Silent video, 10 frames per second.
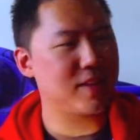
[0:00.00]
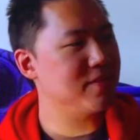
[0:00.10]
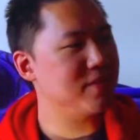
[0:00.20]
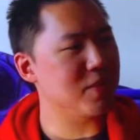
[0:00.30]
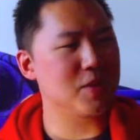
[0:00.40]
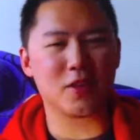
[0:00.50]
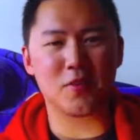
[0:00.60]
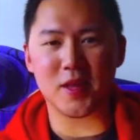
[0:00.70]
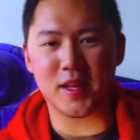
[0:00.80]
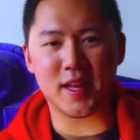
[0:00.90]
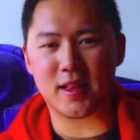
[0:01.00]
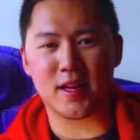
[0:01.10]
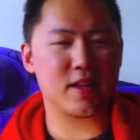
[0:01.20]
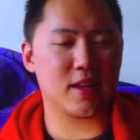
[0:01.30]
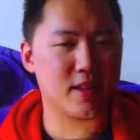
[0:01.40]
Someone told me that that's
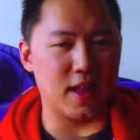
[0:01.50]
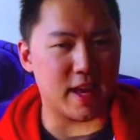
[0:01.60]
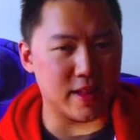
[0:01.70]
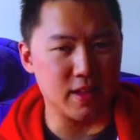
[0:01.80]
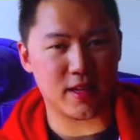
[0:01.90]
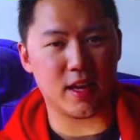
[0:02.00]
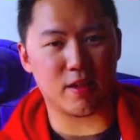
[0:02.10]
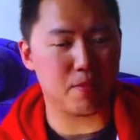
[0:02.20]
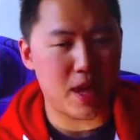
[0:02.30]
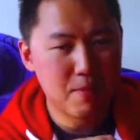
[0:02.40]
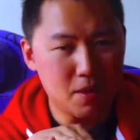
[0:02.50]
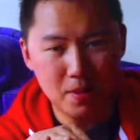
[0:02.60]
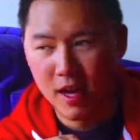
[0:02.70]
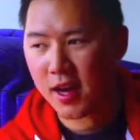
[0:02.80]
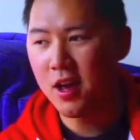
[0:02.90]
like the slang these days. Blah, blah,
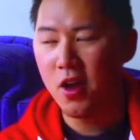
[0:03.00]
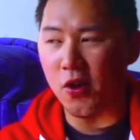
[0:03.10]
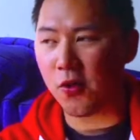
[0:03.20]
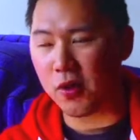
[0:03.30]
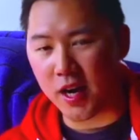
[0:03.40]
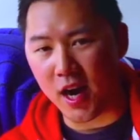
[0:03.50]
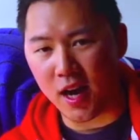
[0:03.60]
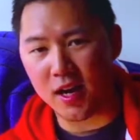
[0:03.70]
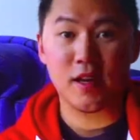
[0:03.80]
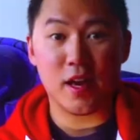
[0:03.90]
blah, or nah.